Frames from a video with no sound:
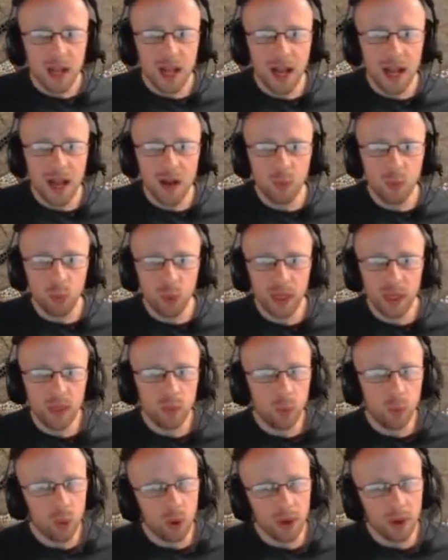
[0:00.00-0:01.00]
uh, we
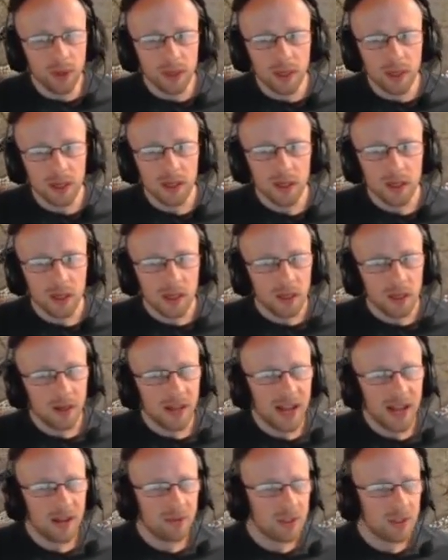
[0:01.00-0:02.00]
won our